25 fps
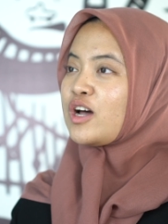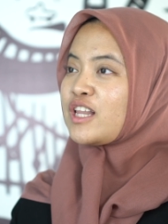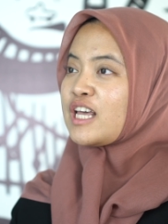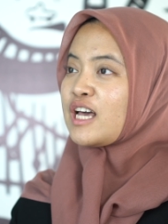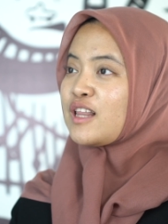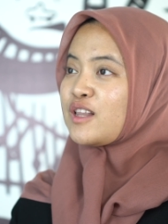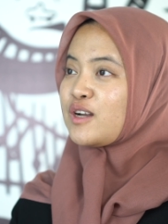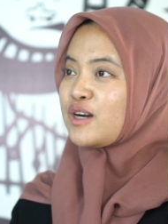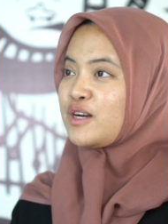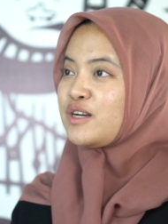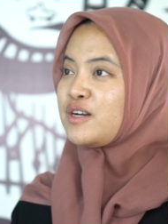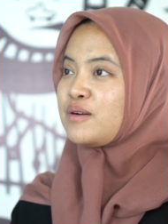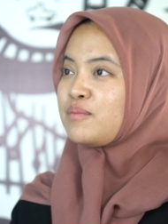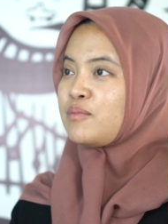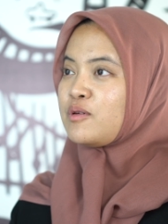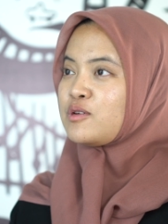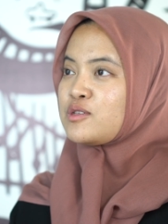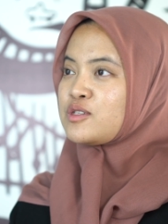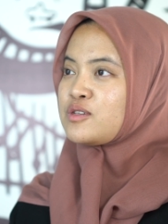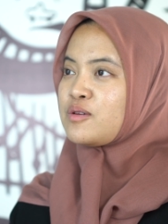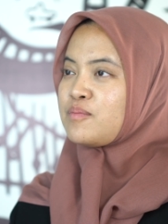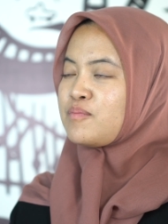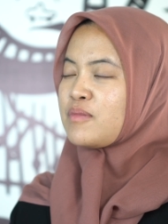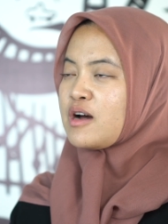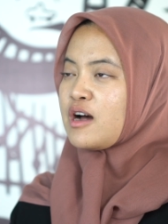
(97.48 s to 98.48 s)
What I learned the
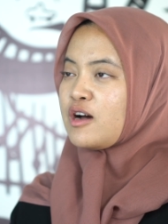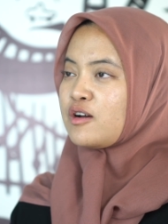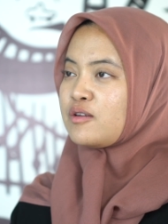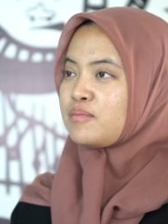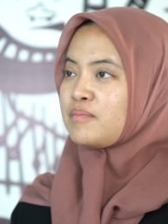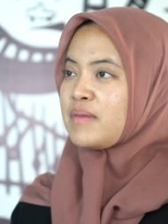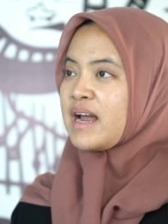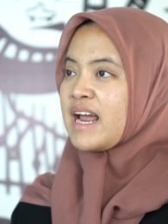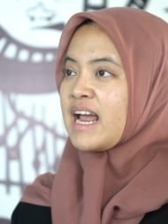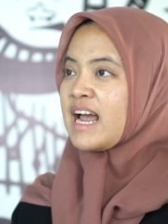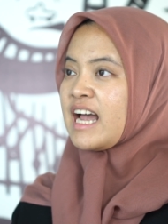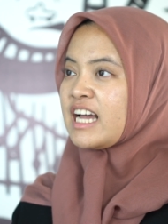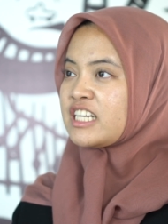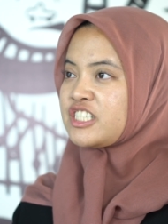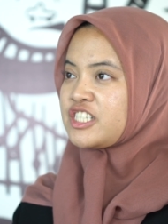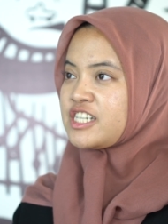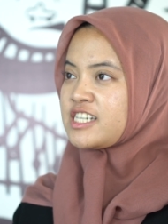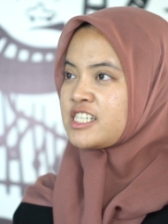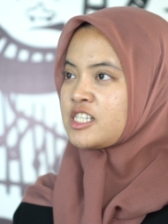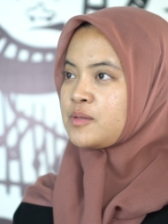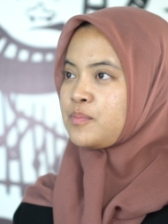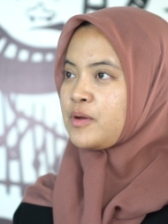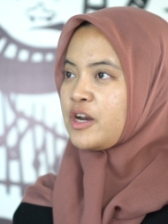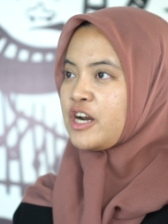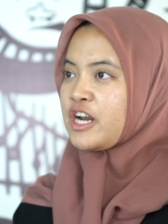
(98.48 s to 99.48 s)
most about my Hatch
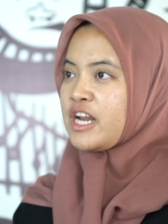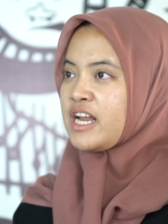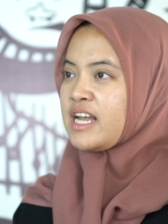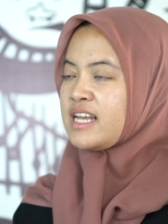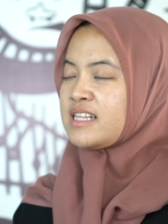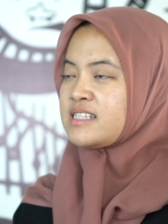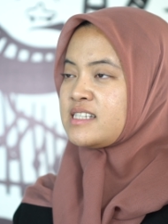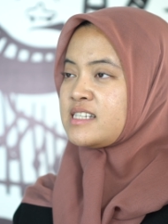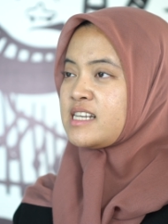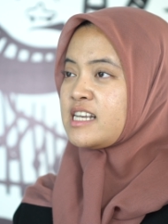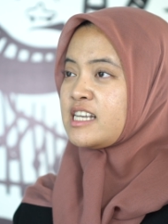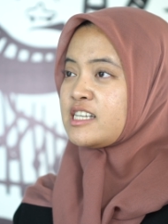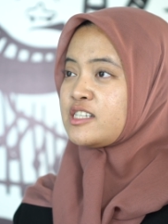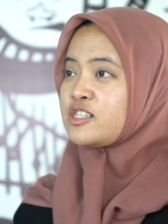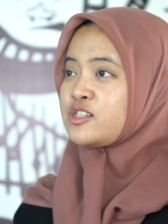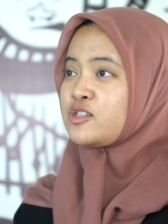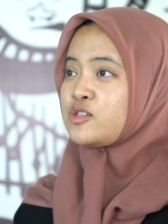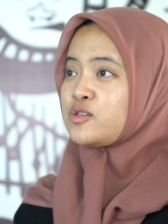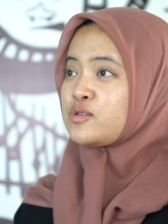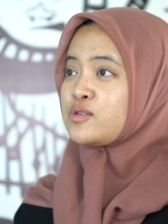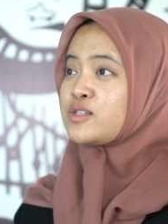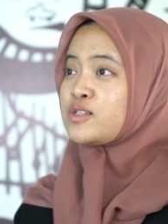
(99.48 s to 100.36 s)
experience is